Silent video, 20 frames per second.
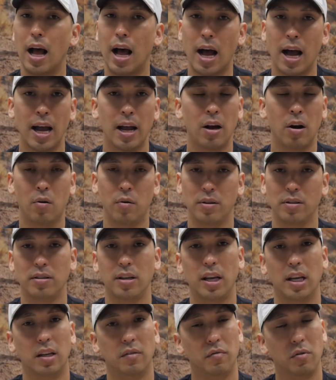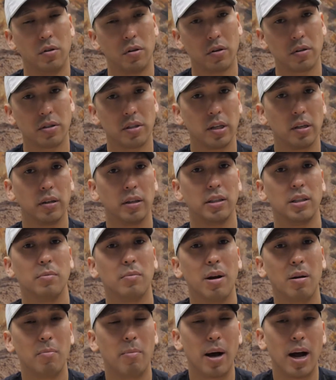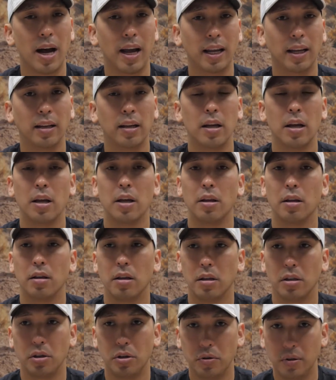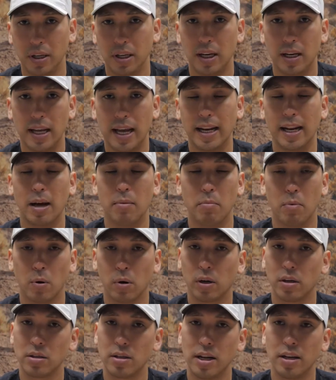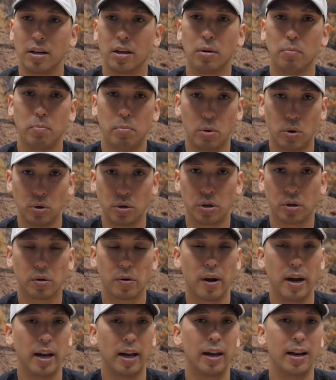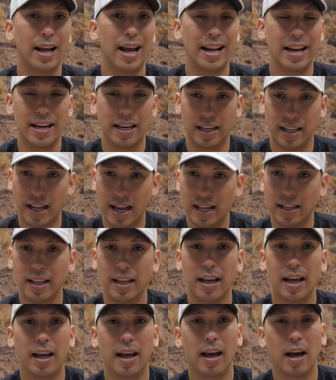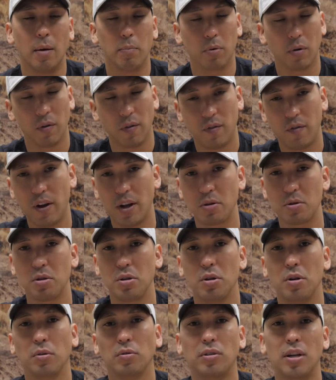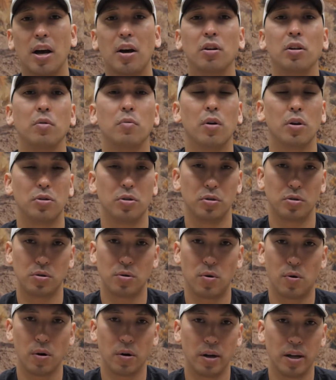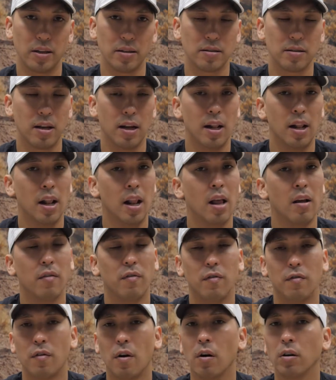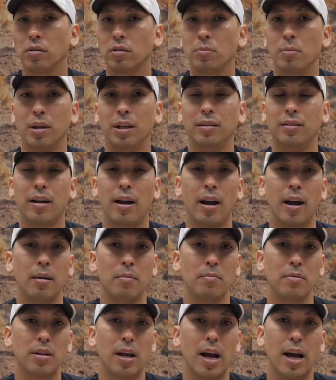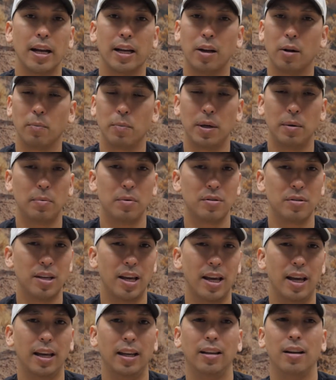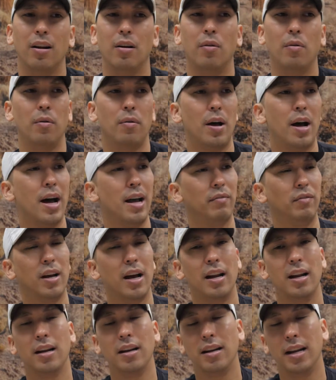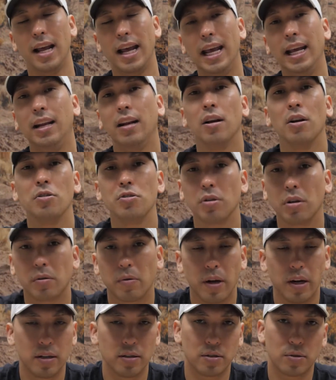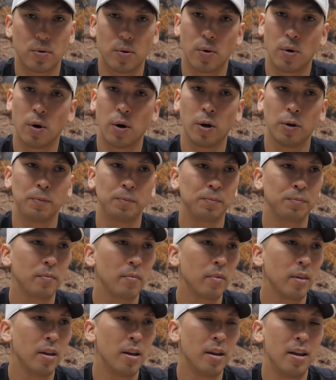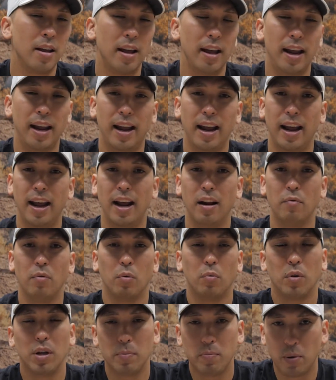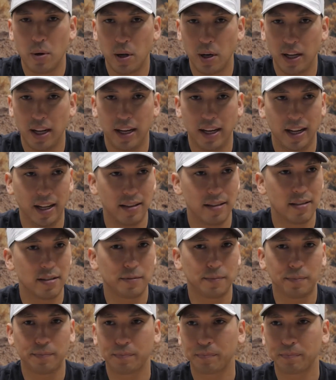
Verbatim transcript: I always say if you're serious about buying, you need to let a mortgage lender pull your credit and let a professional tell you what your score is. Far too many times I hear people say, you know, I've got an 800 credit score, and when we pull it, it's